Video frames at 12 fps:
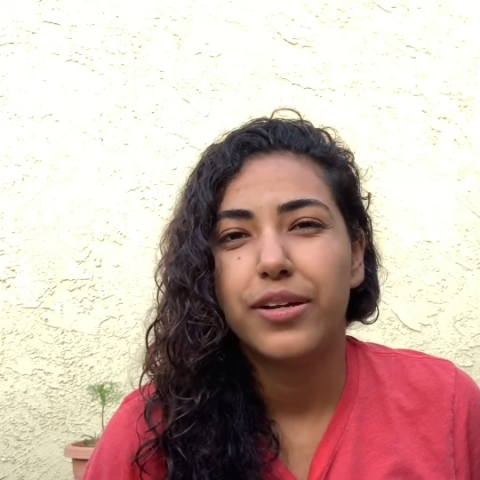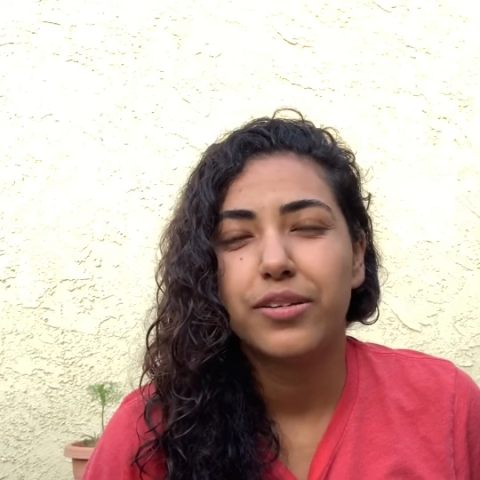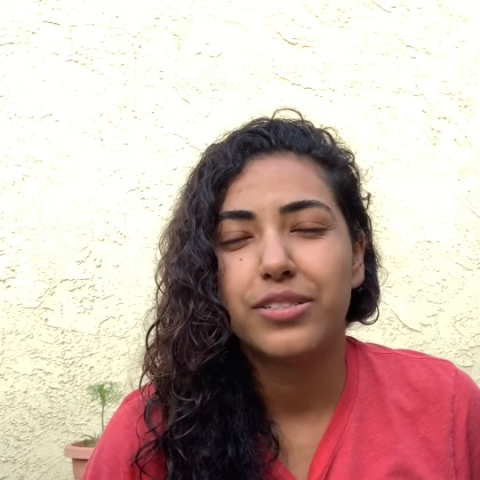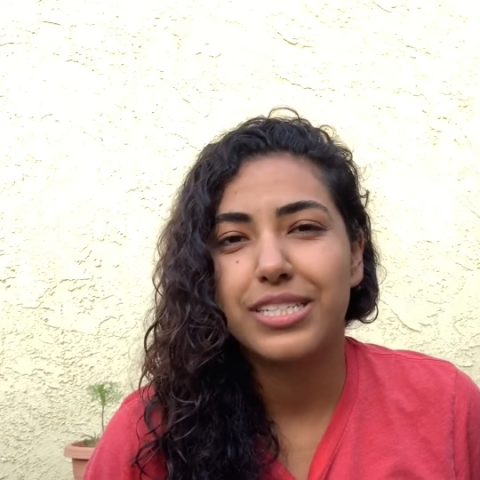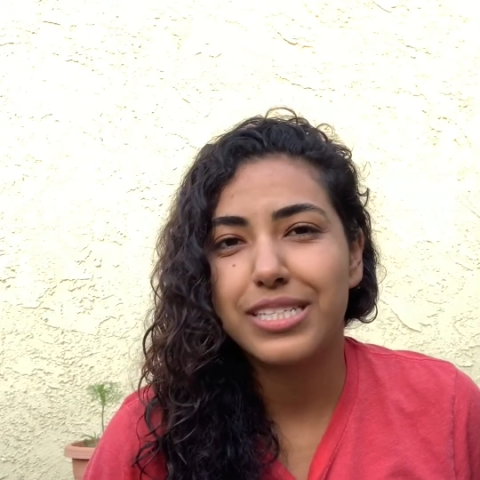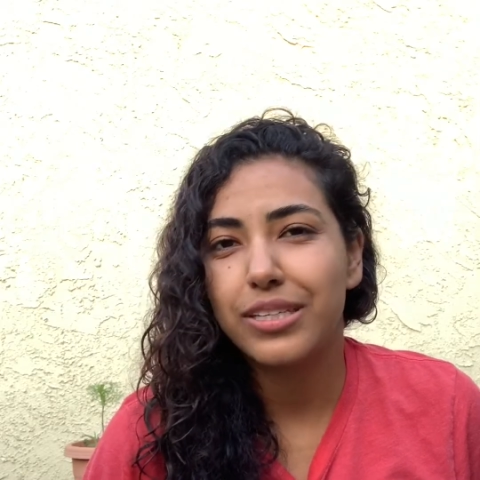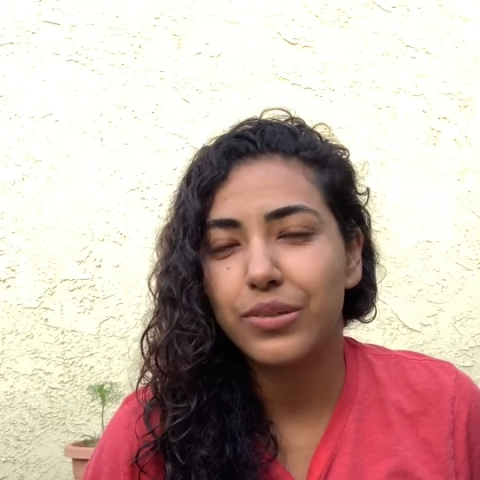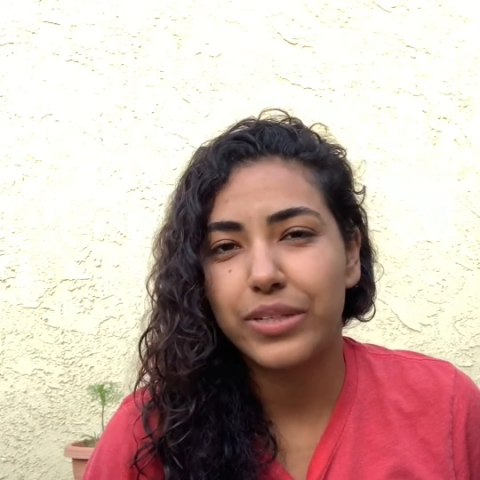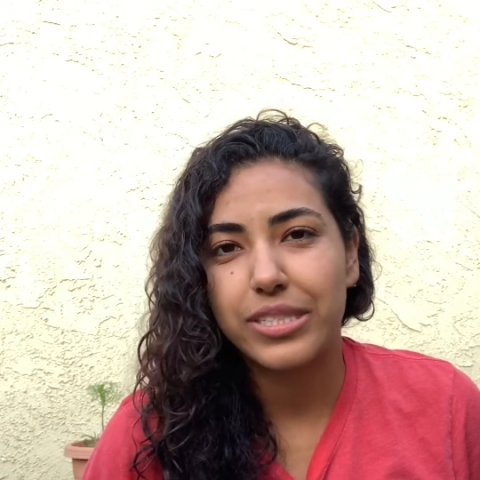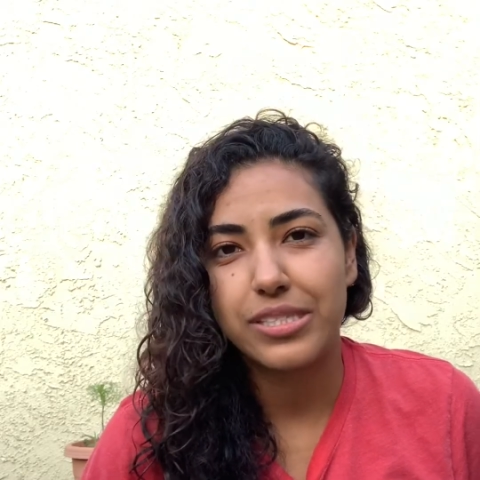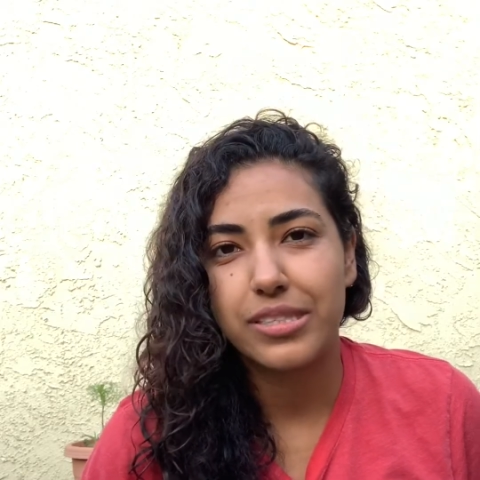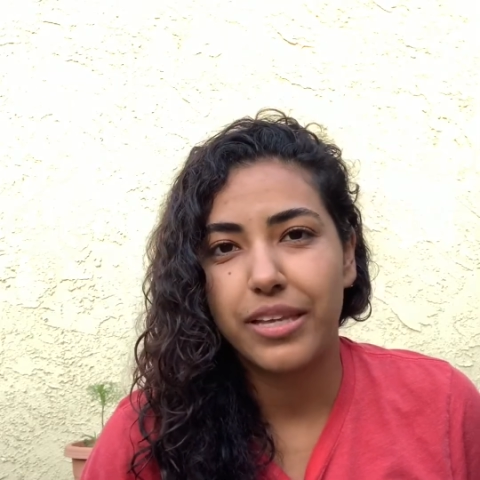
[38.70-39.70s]
decent
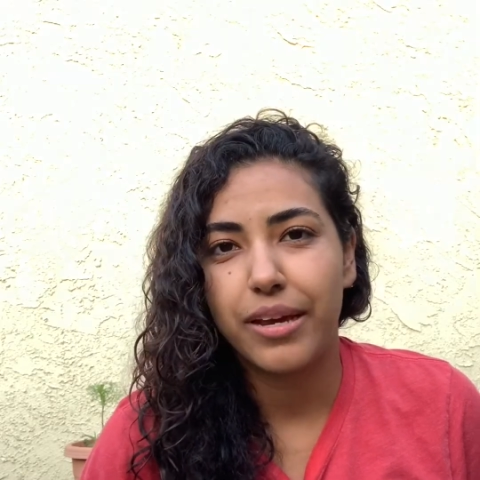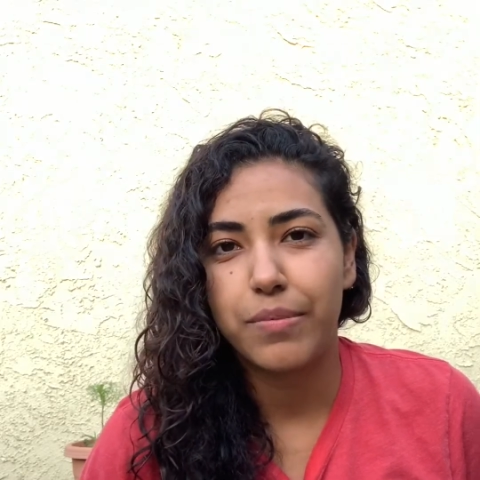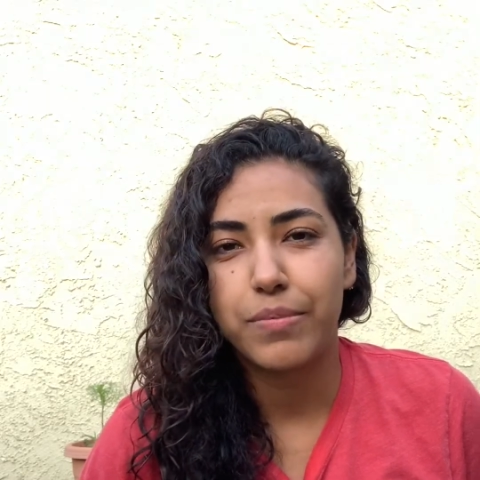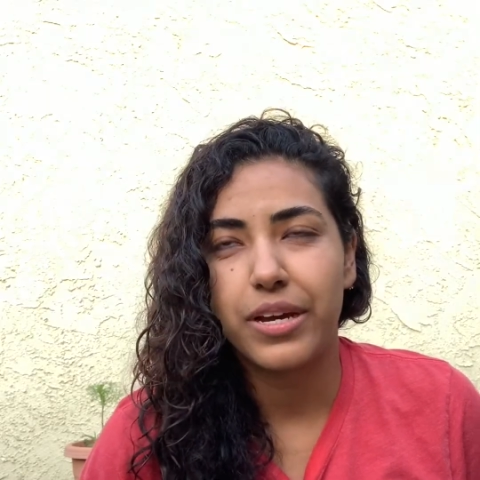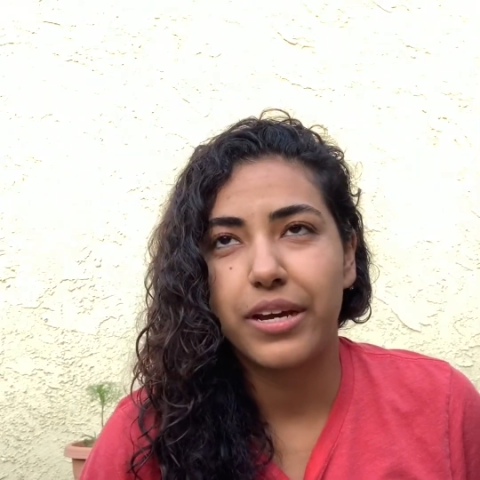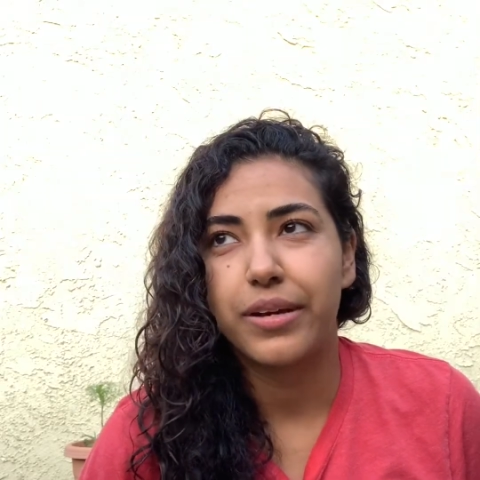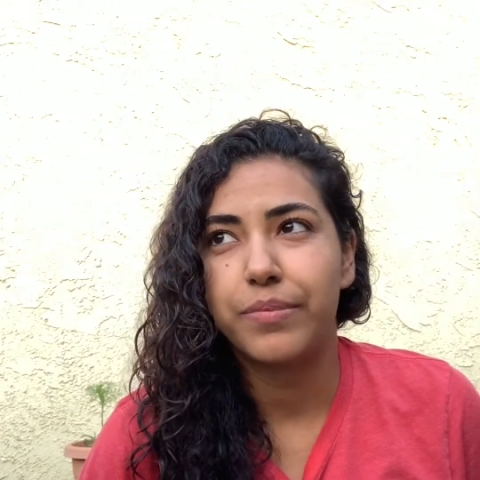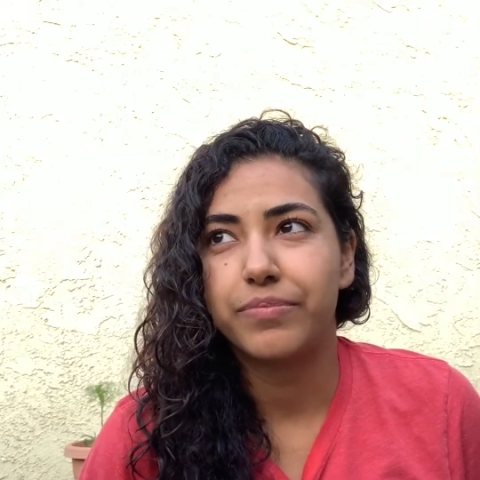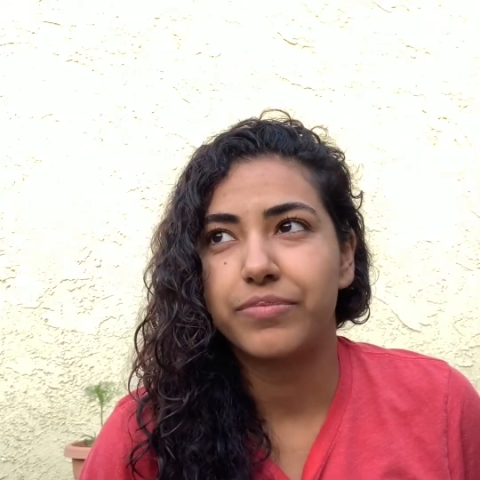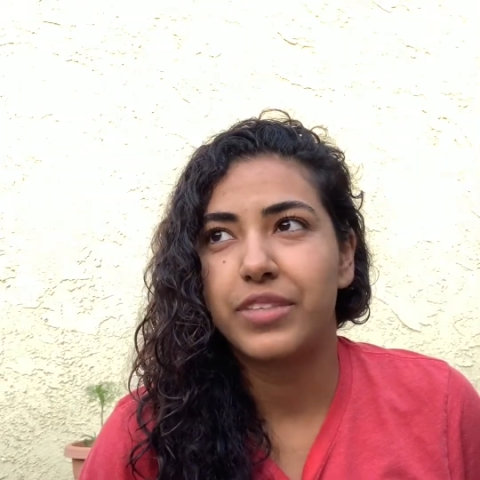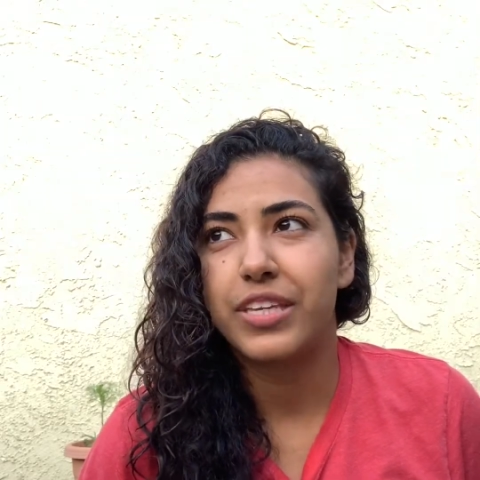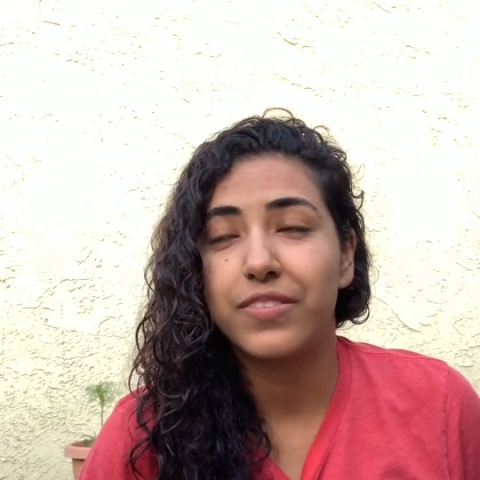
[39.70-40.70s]
grades in them.
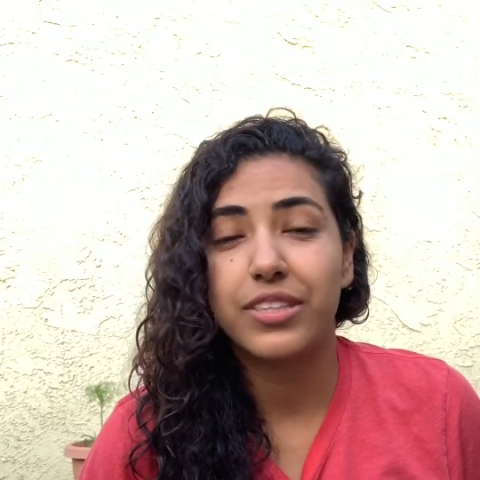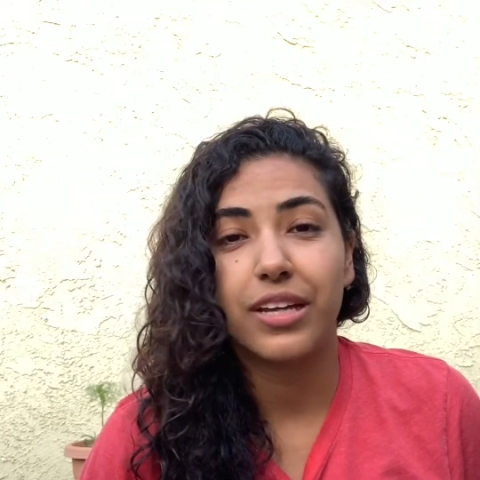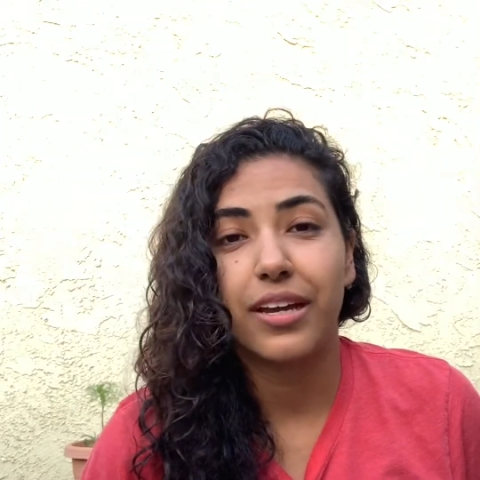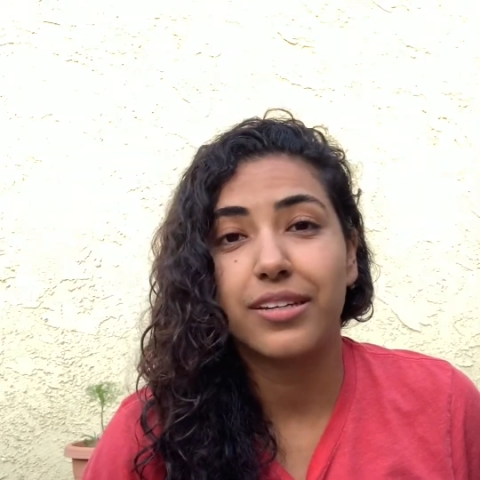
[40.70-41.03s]
Given that